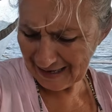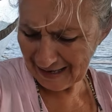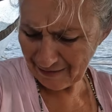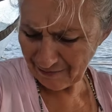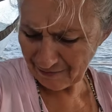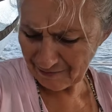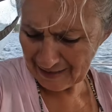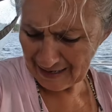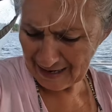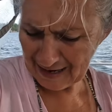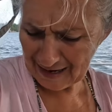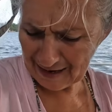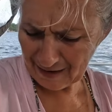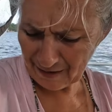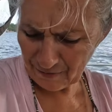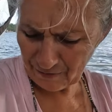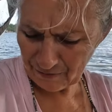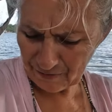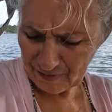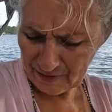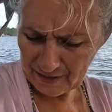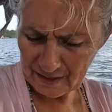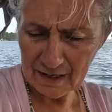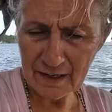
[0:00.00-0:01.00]
out
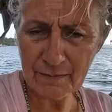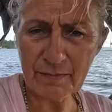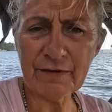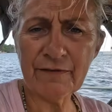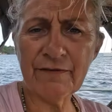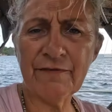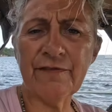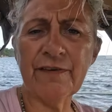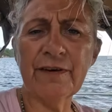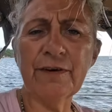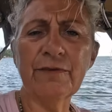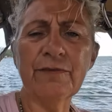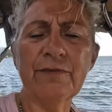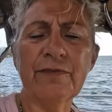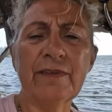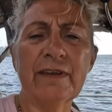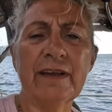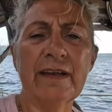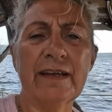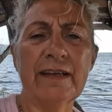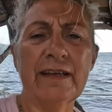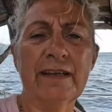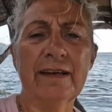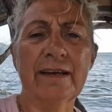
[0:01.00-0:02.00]
now. It'll be
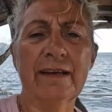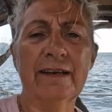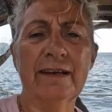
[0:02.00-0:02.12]
filthy.